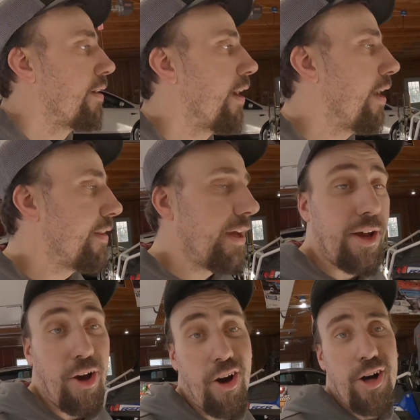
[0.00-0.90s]
Got to thank
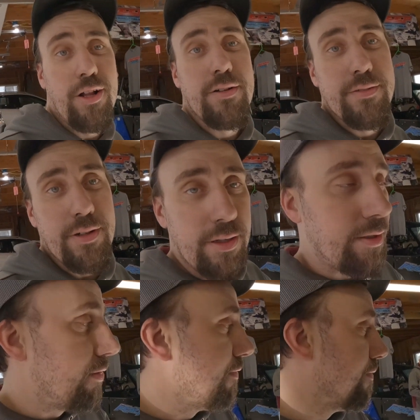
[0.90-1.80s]
all
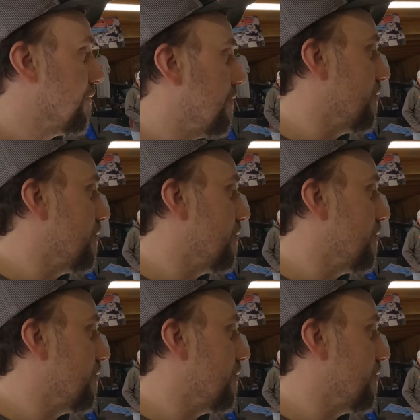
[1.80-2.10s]
of